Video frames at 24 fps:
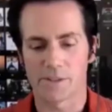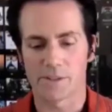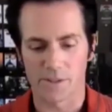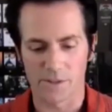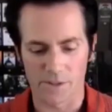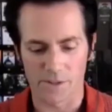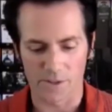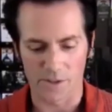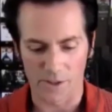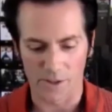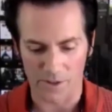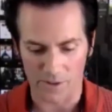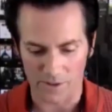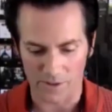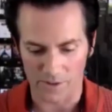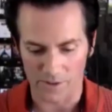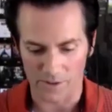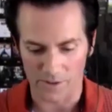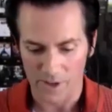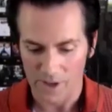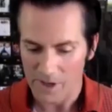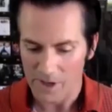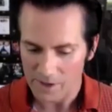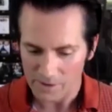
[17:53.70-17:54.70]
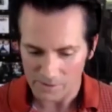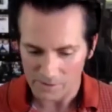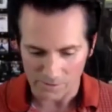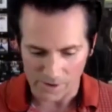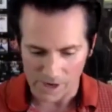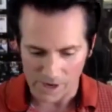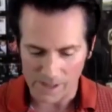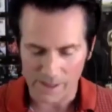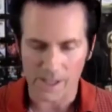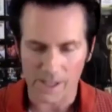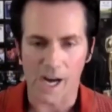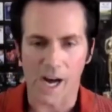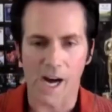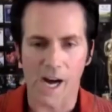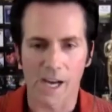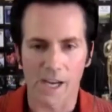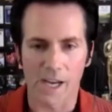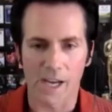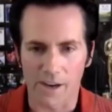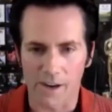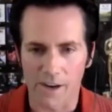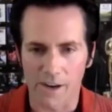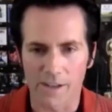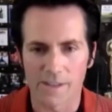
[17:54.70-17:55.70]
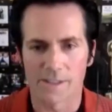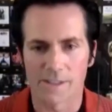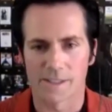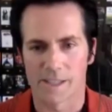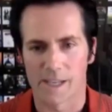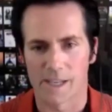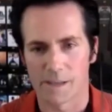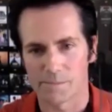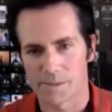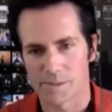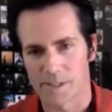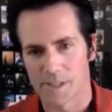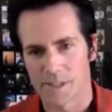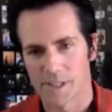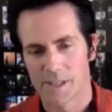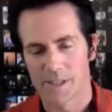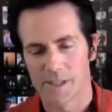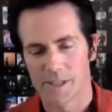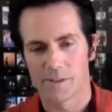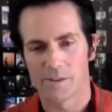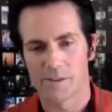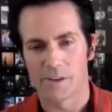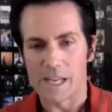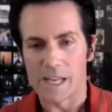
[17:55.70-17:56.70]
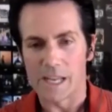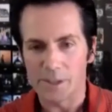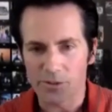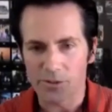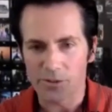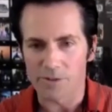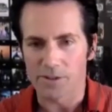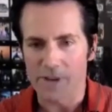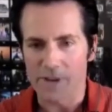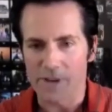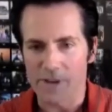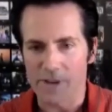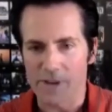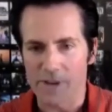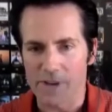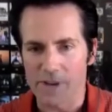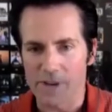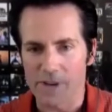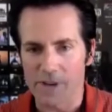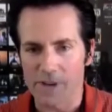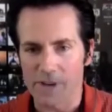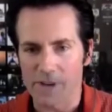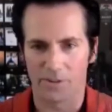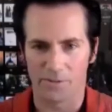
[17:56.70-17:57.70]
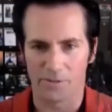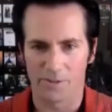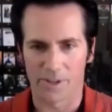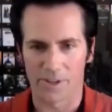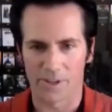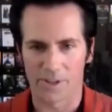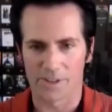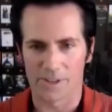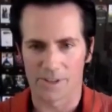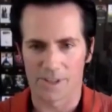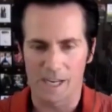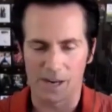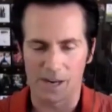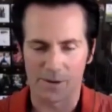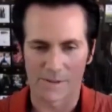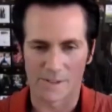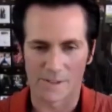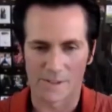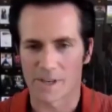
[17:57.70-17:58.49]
you write the high concept international thriller.